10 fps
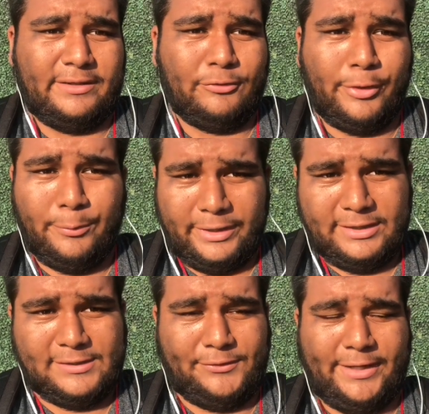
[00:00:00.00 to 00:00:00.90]
3
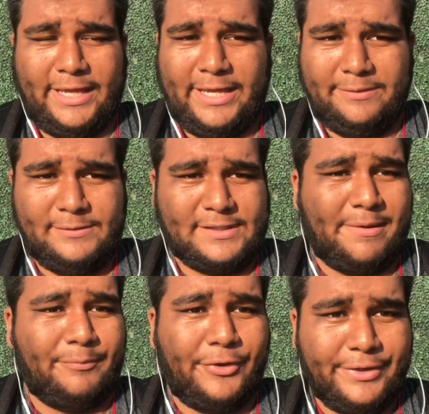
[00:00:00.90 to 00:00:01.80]
wins, 3 games,
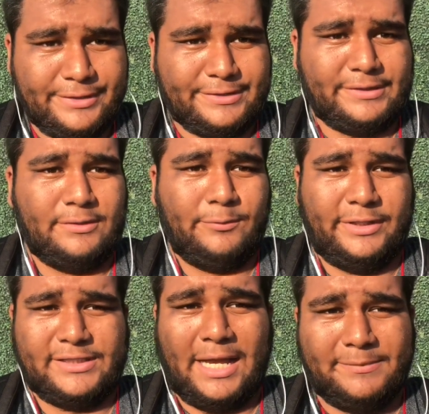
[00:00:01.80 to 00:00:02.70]
9 points. One
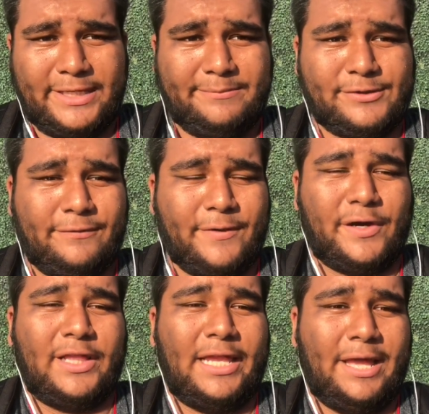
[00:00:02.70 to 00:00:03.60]
of the top teams so far
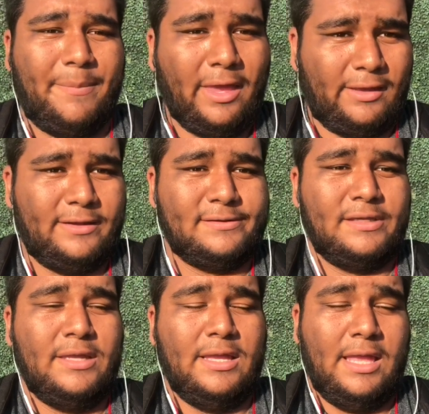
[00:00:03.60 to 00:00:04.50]
in Liga
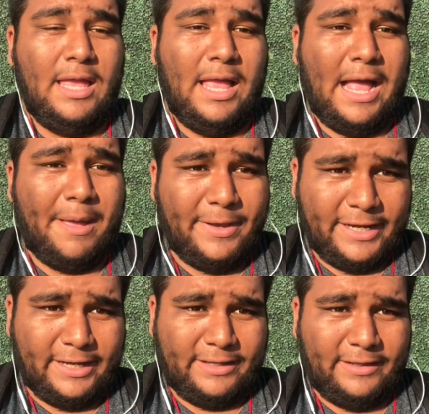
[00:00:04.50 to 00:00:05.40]
MX.
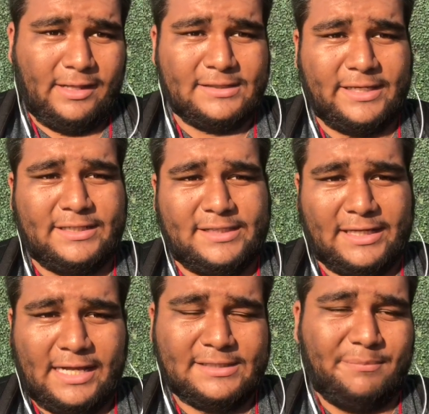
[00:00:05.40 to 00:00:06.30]
America, they lost against
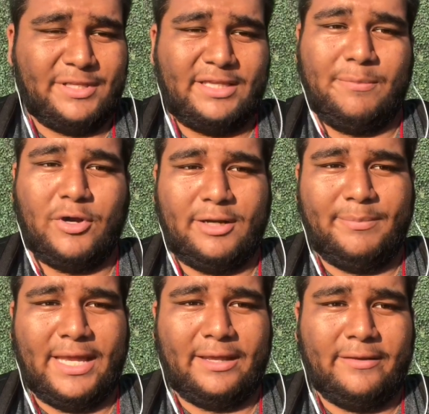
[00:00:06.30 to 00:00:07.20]
Necaxa, but then they brought it
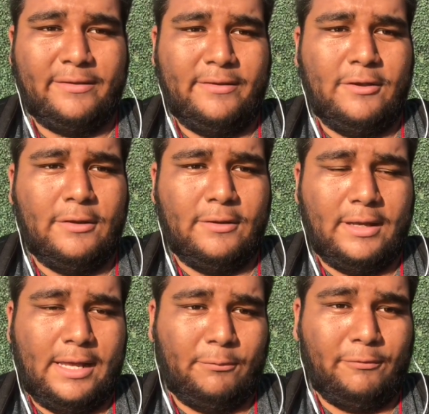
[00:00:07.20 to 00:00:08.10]
back
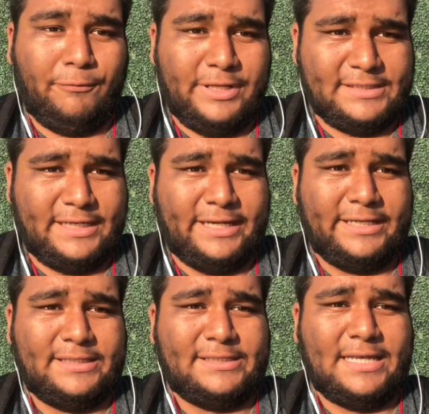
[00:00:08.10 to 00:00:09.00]
with wins
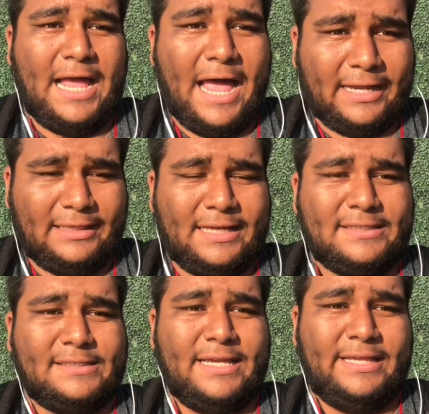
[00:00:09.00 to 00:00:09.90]
against
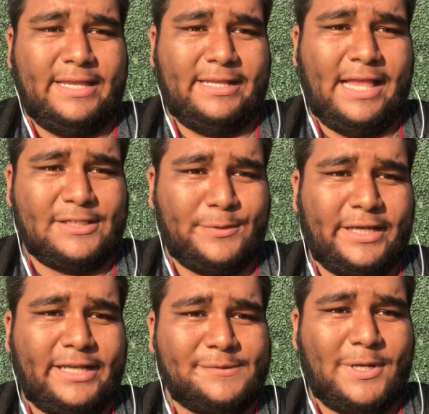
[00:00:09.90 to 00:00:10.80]
Atlas, and then last week
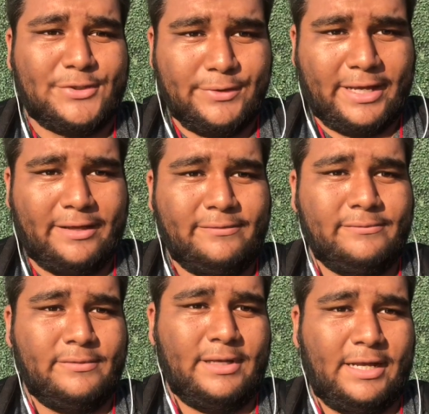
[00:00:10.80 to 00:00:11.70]
against Pachuca,
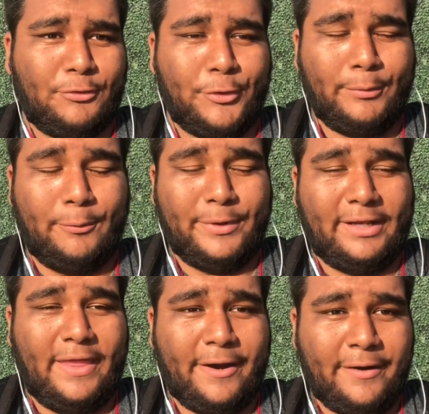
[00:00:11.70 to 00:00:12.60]
3-1
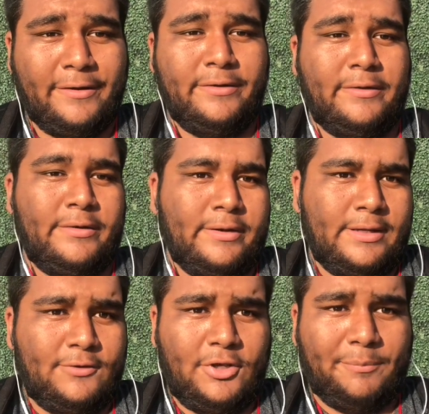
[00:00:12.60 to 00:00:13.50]
win there.
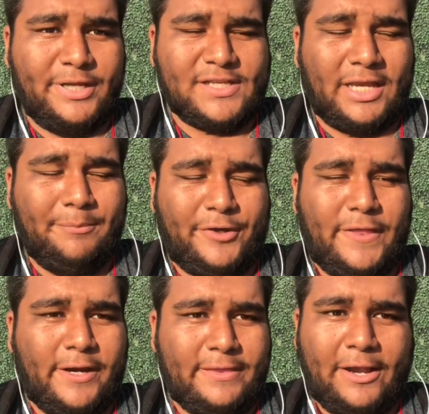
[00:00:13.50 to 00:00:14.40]
Big talking point
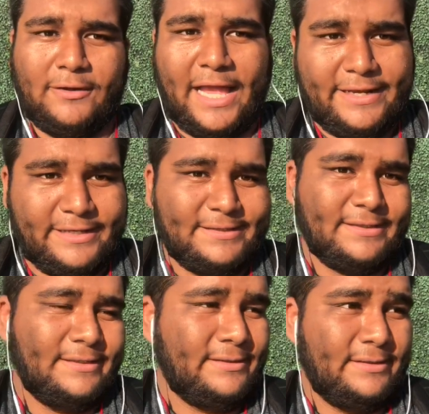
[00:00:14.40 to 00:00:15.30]
there, Diego Lainez,